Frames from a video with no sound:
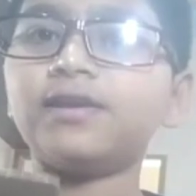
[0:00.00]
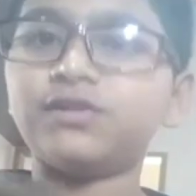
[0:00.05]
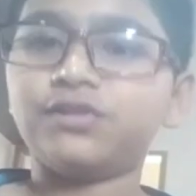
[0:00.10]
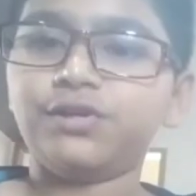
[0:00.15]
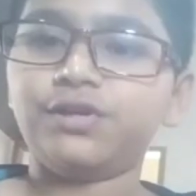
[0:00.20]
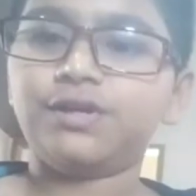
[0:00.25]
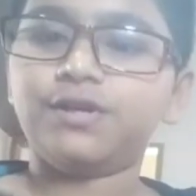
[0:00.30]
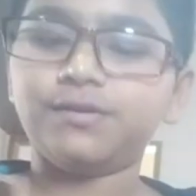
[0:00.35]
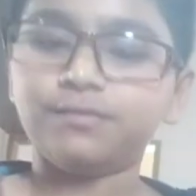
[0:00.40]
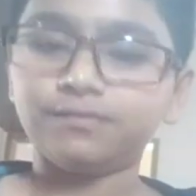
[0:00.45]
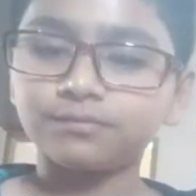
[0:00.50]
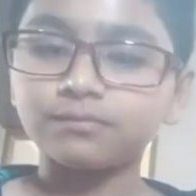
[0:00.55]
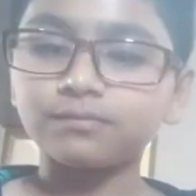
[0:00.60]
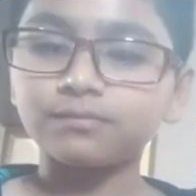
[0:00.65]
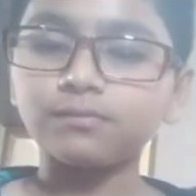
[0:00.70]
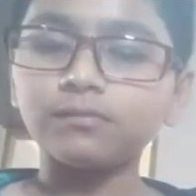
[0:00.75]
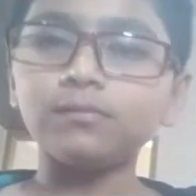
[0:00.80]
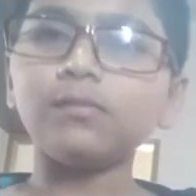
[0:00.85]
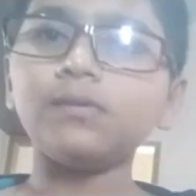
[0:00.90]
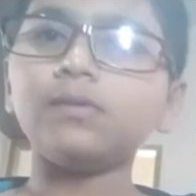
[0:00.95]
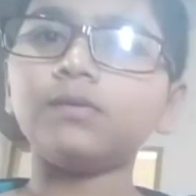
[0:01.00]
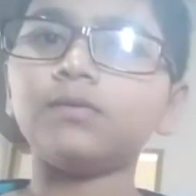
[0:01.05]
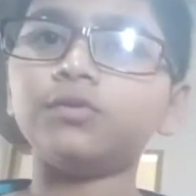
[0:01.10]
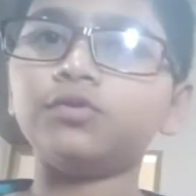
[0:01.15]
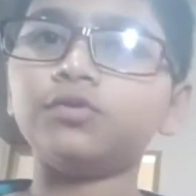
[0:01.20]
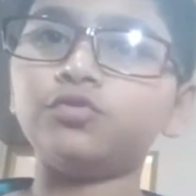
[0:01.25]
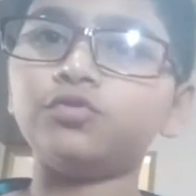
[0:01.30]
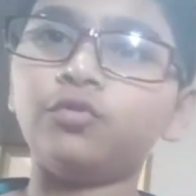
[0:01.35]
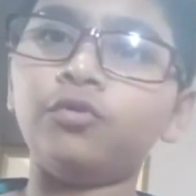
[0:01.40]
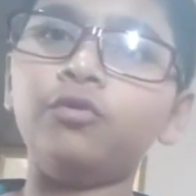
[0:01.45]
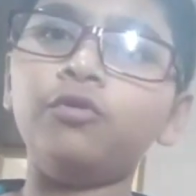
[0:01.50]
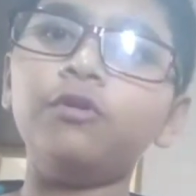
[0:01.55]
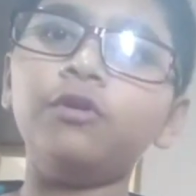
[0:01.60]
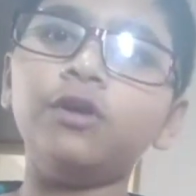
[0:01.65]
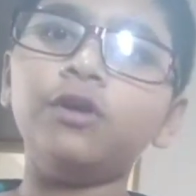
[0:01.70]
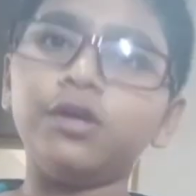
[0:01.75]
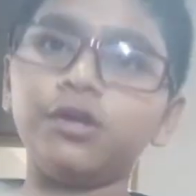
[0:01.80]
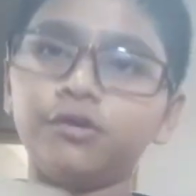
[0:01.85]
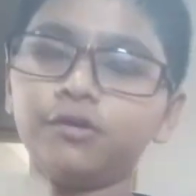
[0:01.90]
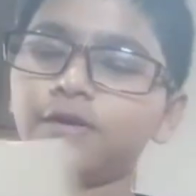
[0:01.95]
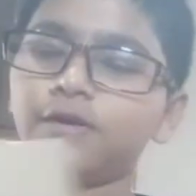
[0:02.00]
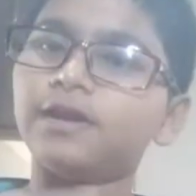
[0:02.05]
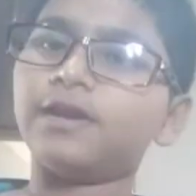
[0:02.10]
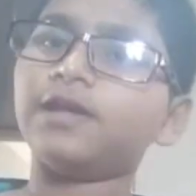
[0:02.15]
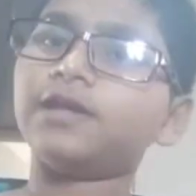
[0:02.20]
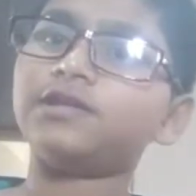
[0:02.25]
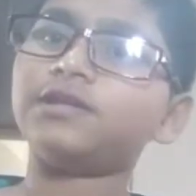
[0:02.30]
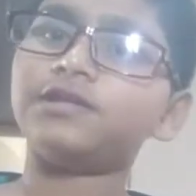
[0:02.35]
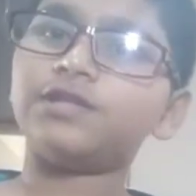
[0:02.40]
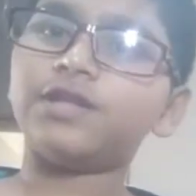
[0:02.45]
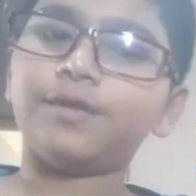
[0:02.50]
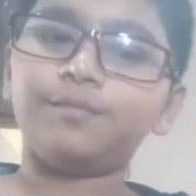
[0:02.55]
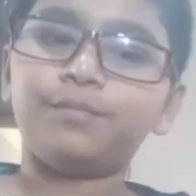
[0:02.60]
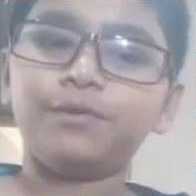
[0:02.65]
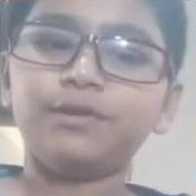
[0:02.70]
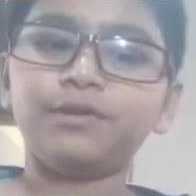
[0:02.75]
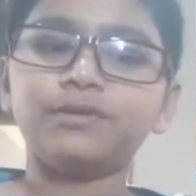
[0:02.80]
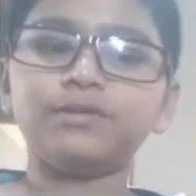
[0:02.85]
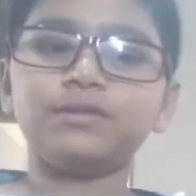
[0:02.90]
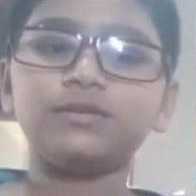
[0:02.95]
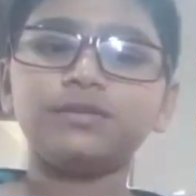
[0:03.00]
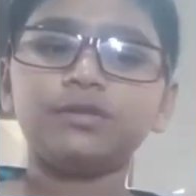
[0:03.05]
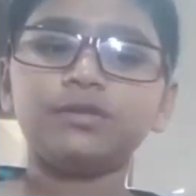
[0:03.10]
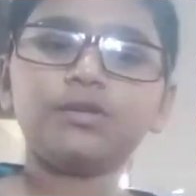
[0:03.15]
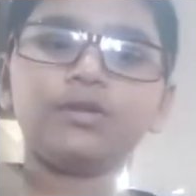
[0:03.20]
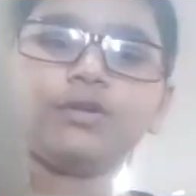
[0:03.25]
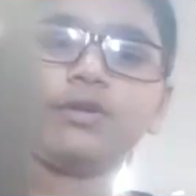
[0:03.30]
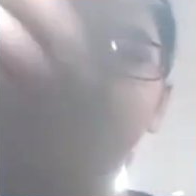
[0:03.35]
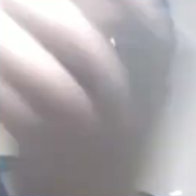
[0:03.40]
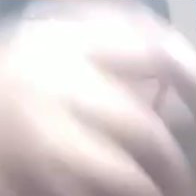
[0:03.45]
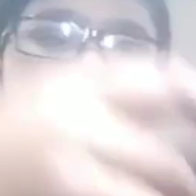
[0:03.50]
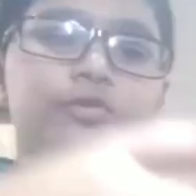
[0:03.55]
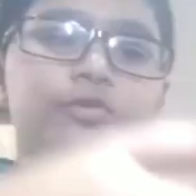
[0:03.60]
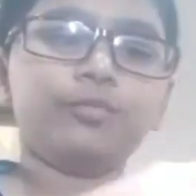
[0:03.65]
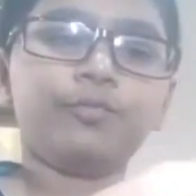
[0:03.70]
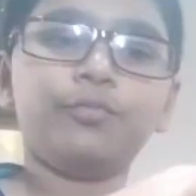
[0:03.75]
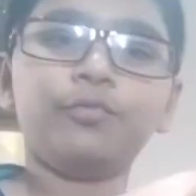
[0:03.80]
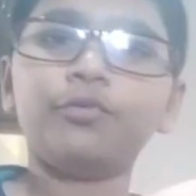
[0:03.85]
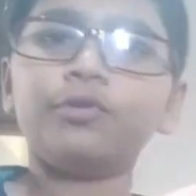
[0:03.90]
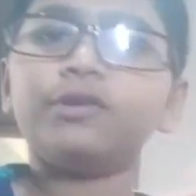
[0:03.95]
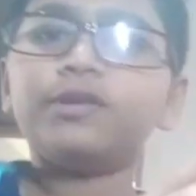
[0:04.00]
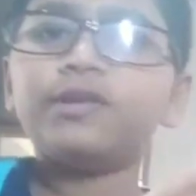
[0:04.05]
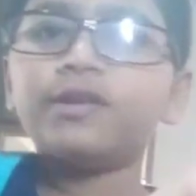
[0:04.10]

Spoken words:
sheet. So your next step is to put